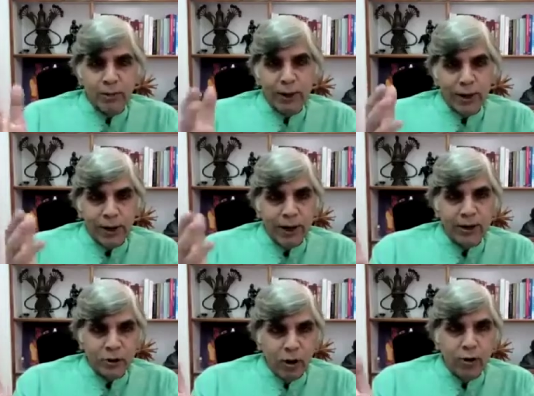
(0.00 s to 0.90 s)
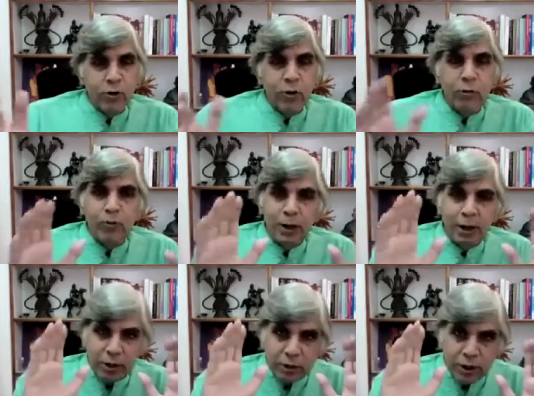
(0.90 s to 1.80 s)
Apparently, it's not good. But
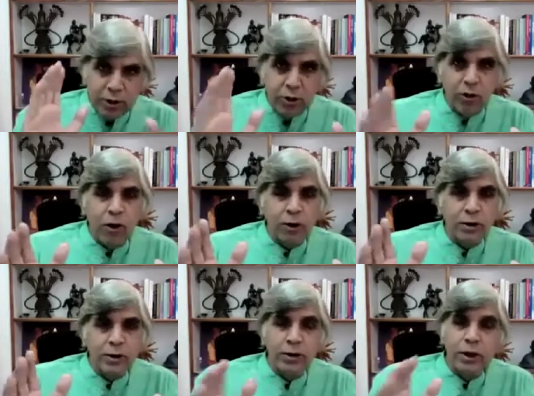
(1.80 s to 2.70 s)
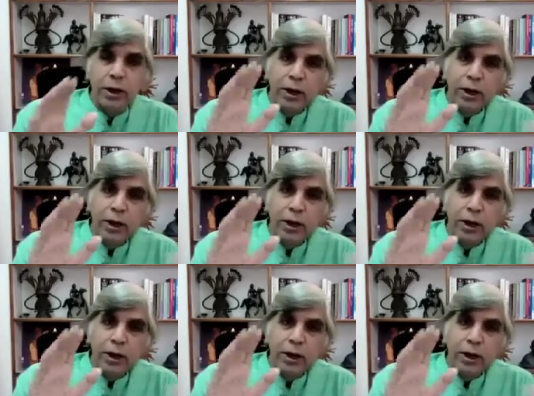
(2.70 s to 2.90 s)
consult your doctors.